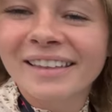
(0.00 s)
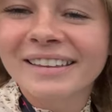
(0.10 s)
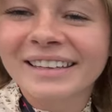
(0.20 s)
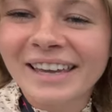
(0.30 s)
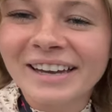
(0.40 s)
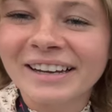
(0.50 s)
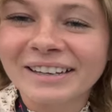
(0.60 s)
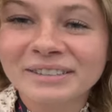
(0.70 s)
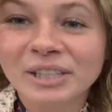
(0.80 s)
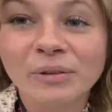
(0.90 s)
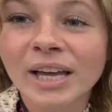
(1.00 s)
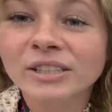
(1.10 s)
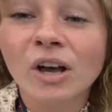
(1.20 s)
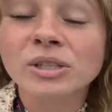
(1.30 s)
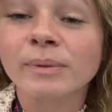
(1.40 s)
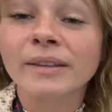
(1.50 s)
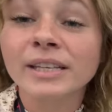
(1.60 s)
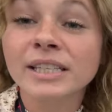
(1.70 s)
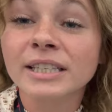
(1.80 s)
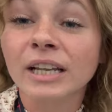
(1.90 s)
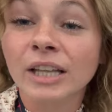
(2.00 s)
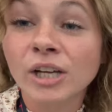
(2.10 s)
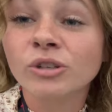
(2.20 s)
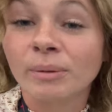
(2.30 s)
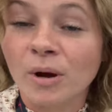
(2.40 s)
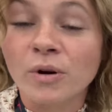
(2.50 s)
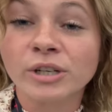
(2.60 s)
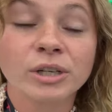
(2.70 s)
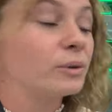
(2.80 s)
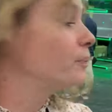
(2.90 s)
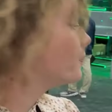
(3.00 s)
yeah, so that's awesome. And this is an electric mower too.